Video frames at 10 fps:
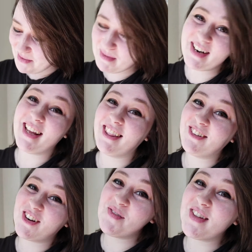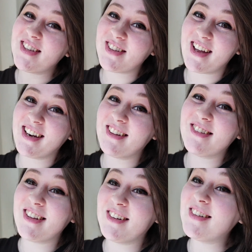but it had the Gremlins on it,
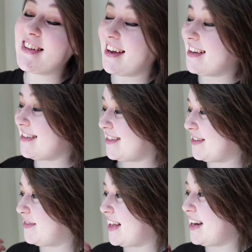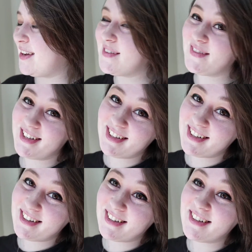so it's awesome. I love it.
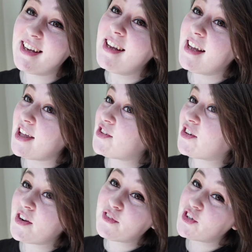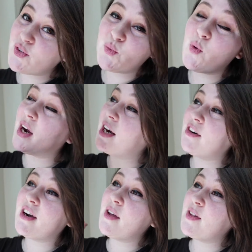It's great for just wearing
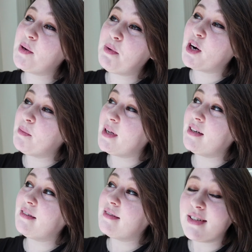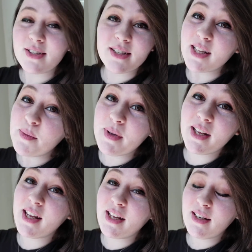around the apartment,
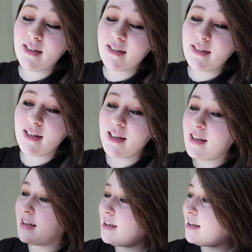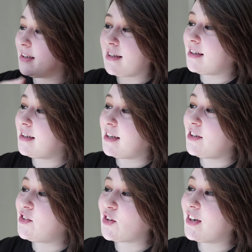sleeping in,
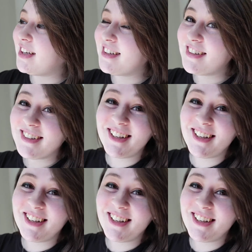enjoying.